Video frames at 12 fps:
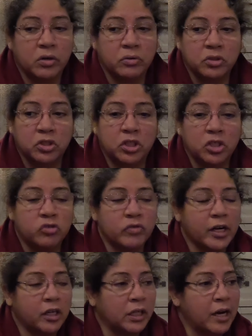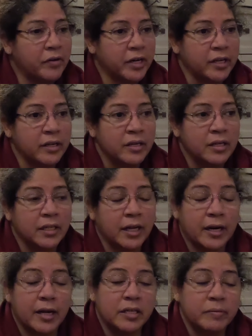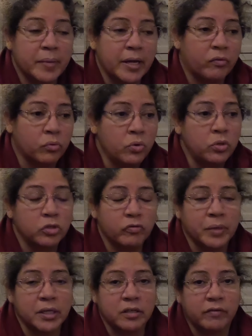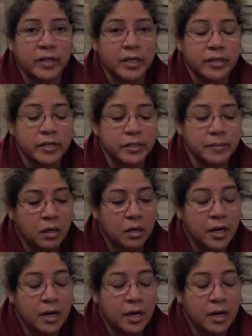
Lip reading: such regularity, that I had to make rules for myself like this.